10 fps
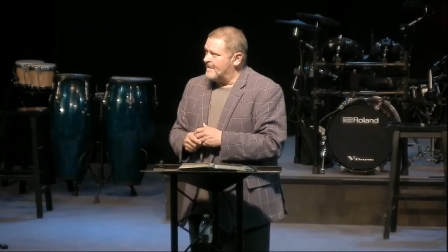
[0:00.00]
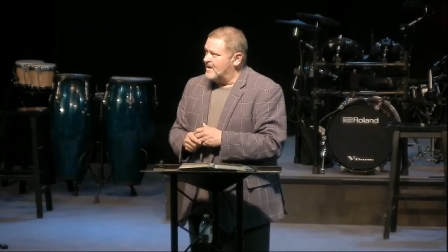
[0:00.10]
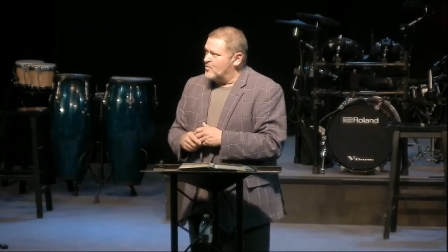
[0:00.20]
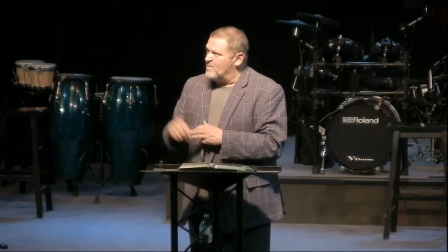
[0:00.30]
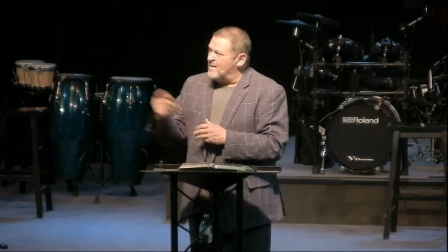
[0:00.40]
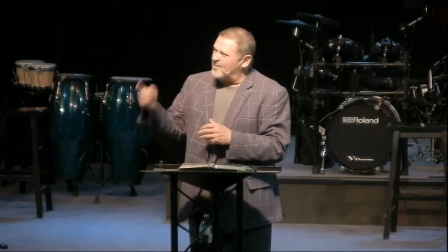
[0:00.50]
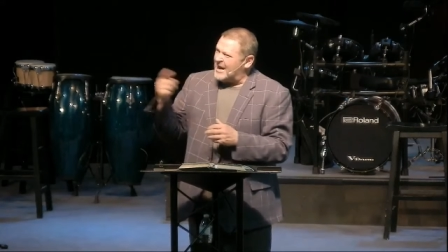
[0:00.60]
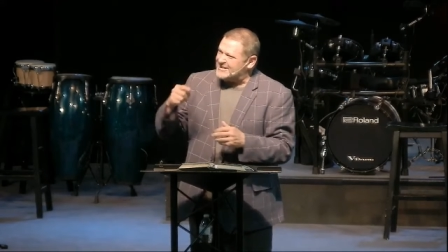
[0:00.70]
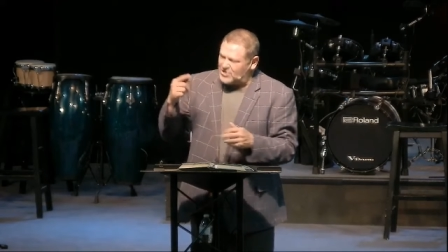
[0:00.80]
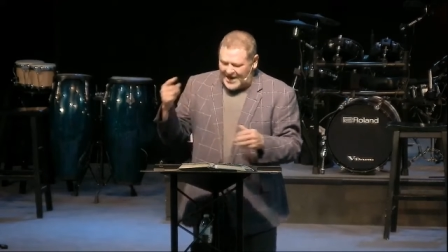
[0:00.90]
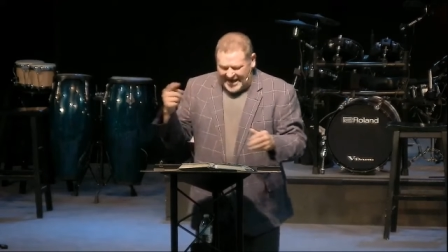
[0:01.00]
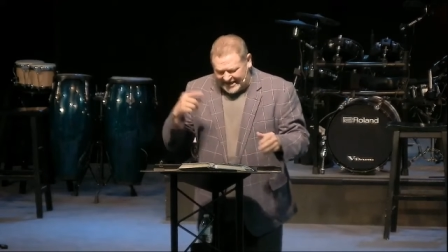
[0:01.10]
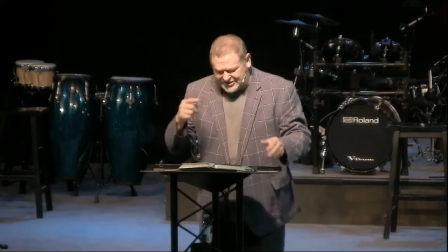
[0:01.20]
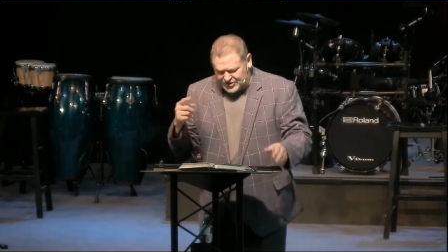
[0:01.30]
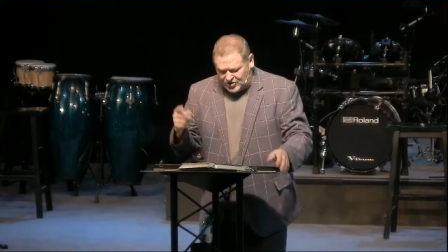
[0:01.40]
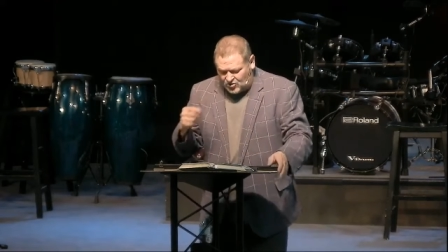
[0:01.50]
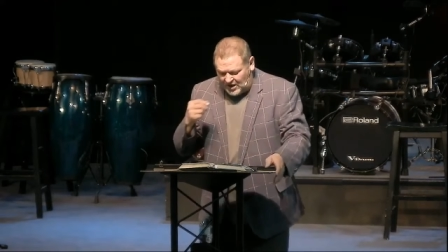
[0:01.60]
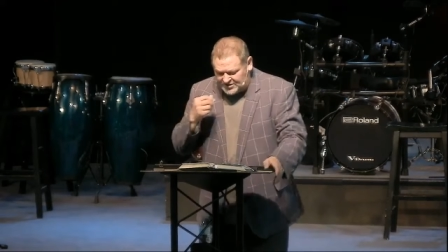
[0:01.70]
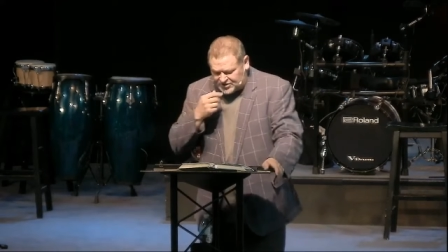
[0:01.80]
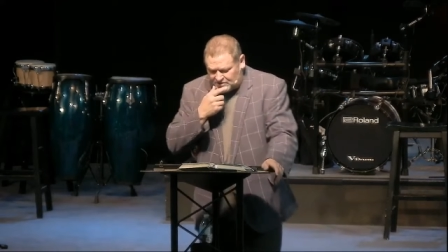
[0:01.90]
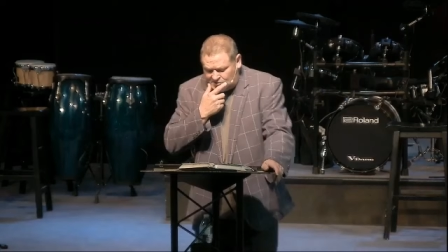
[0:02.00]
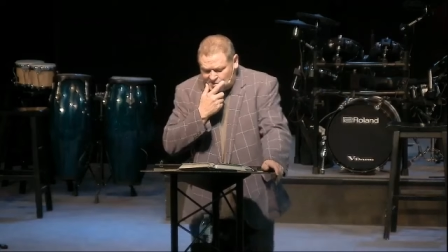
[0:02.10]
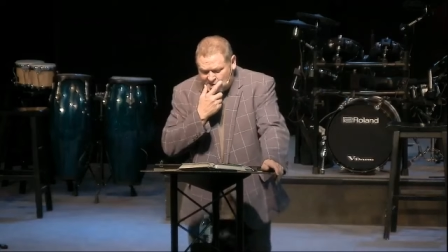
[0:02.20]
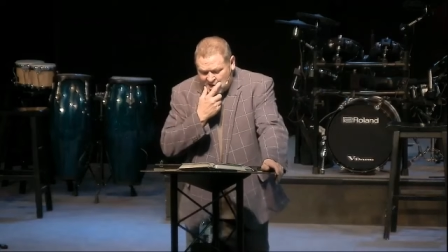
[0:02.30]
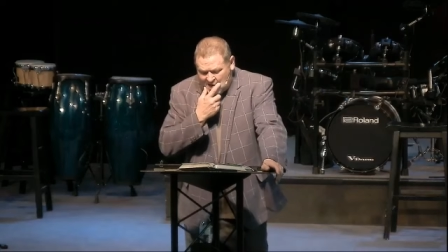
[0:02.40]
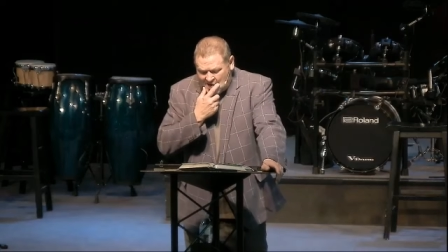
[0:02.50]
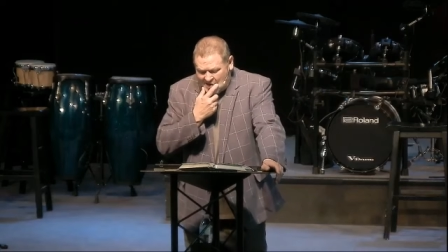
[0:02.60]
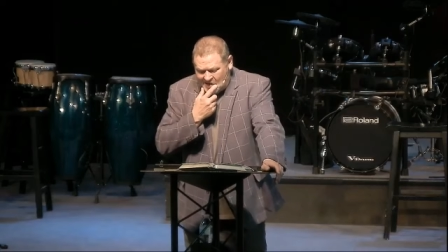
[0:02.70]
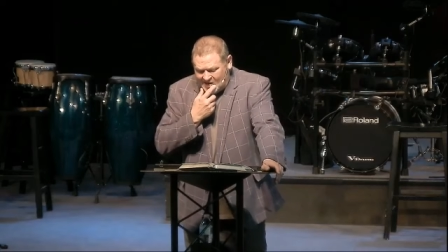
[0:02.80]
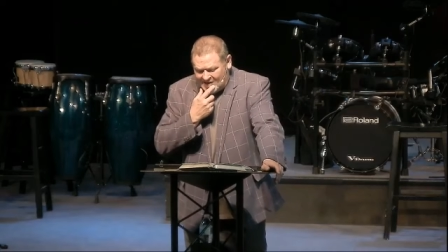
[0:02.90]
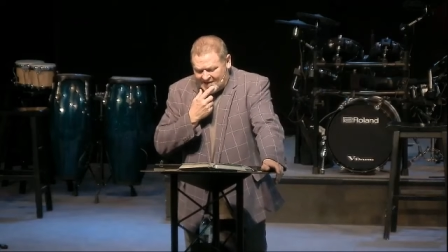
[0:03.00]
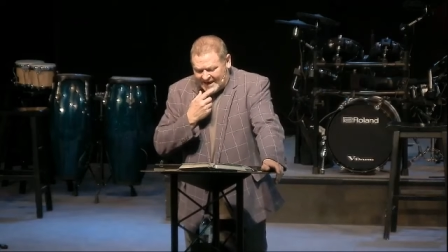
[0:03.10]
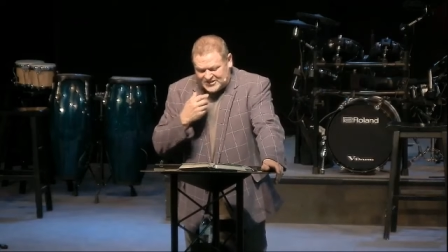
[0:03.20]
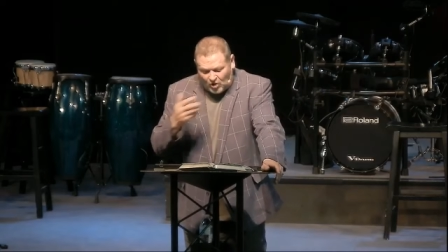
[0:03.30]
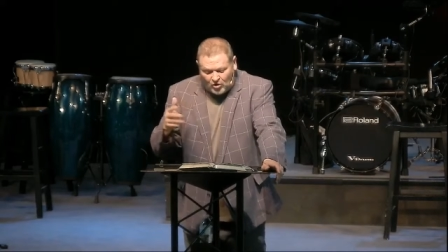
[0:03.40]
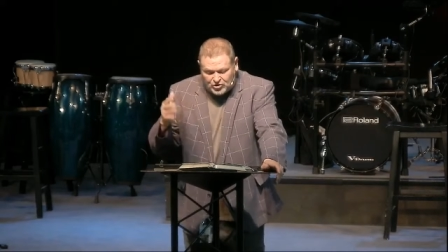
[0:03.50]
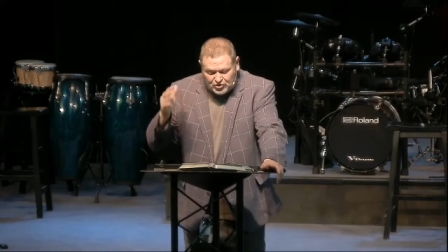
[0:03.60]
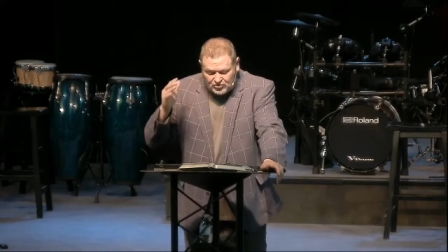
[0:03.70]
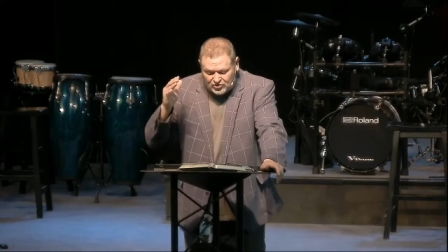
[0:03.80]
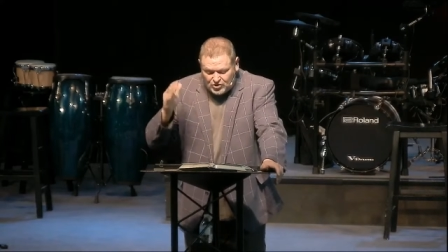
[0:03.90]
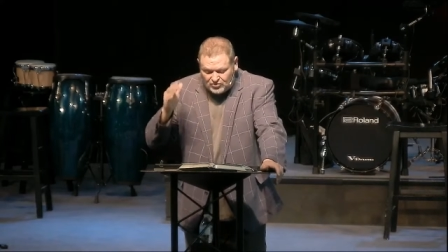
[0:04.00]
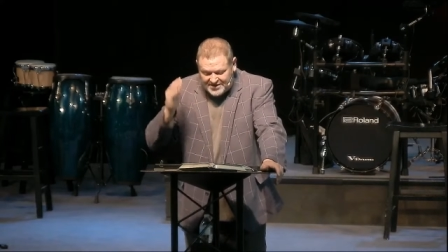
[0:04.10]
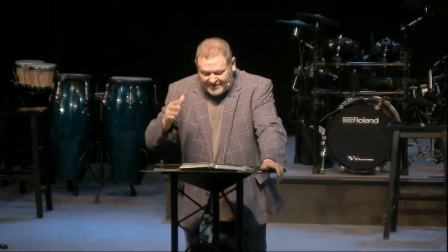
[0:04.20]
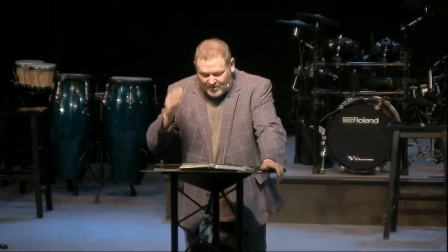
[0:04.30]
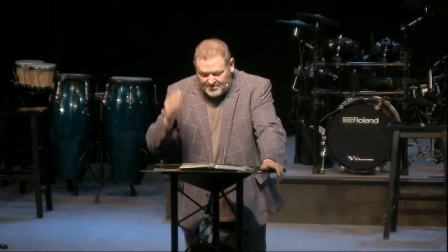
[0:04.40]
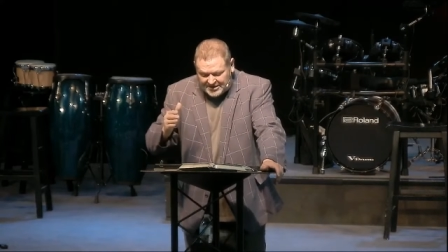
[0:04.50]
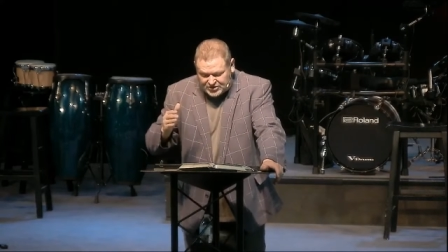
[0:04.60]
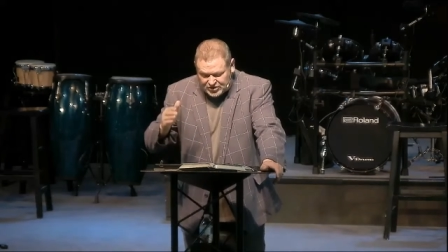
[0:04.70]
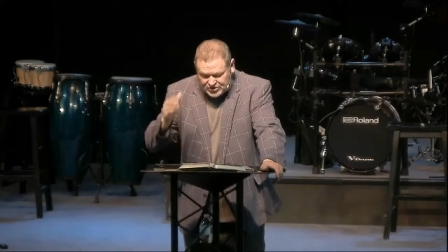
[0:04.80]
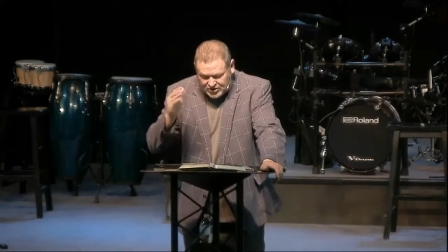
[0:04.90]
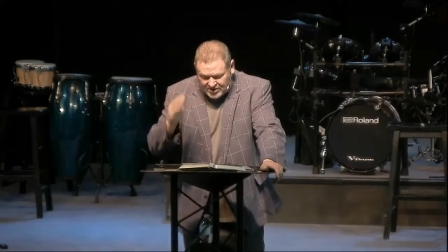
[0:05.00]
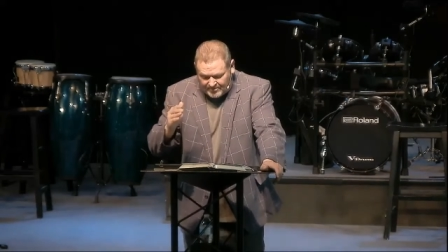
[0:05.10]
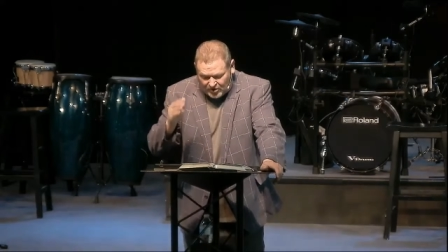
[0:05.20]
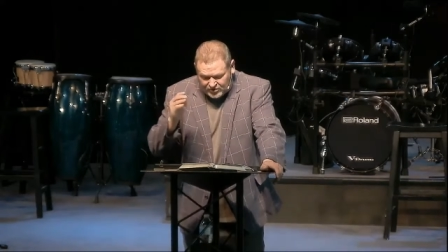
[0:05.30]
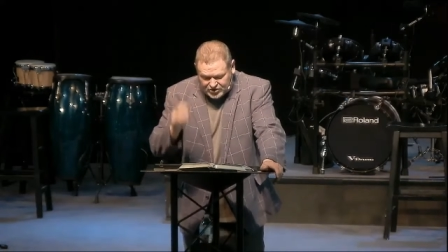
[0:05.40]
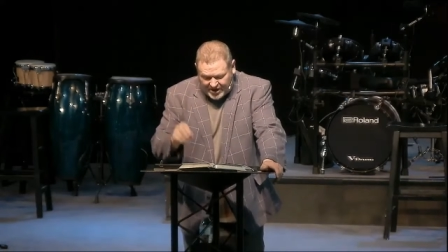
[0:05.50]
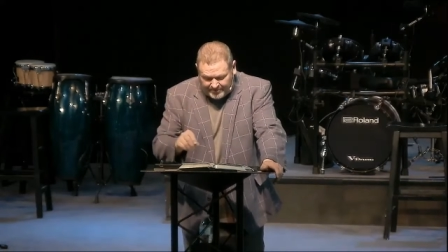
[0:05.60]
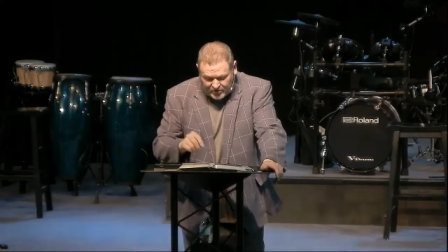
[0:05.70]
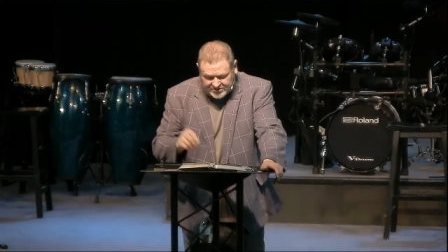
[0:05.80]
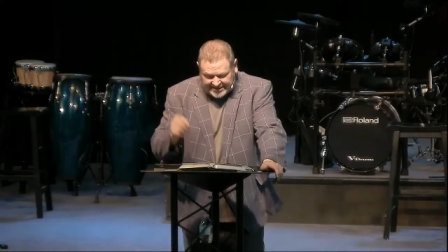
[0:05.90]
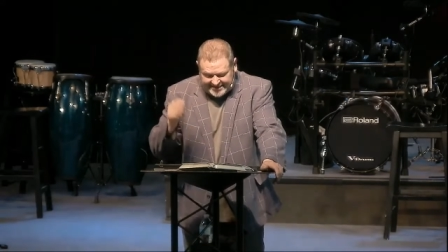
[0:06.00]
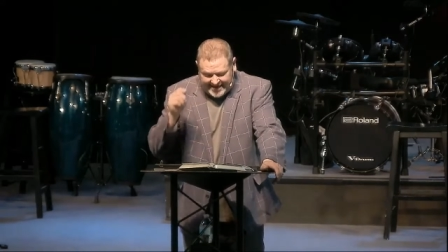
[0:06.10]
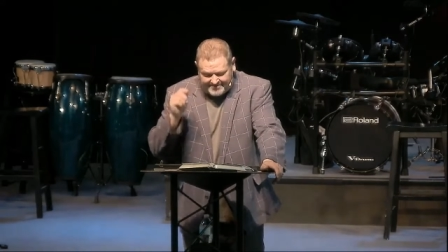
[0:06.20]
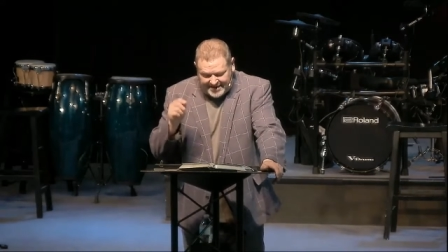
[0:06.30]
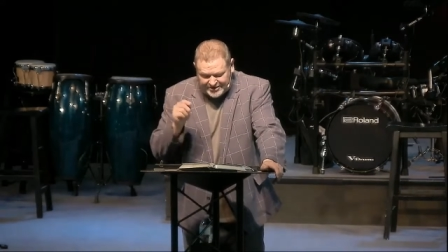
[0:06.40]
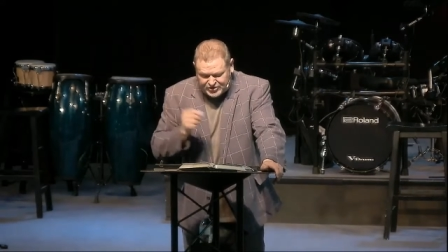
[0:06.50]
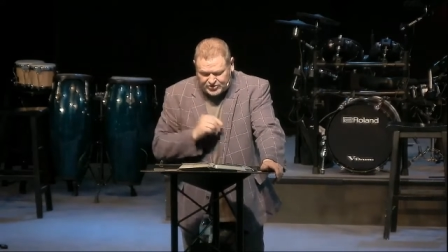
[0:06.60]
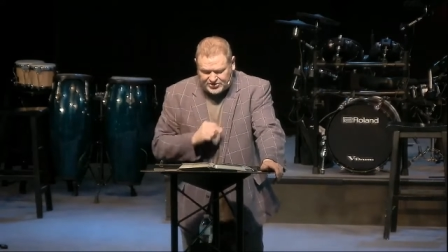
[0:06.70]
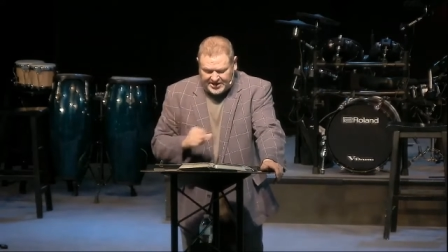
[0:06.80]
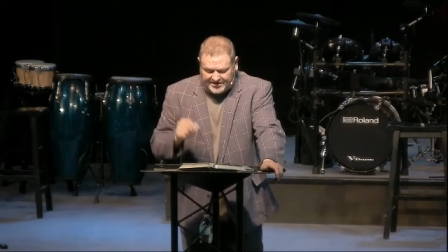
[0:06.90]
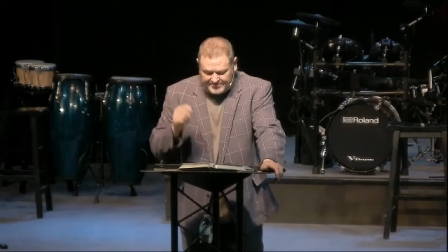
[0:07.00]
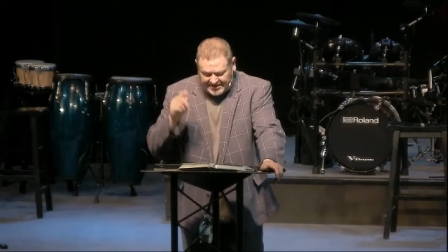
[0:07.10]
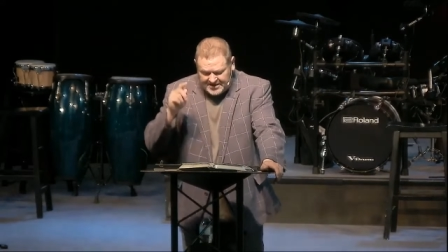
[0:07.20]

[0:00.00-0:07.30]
Remember, I, t- I asked you the question I told you Luke never mentions the number of shepherds at that manger scene, but,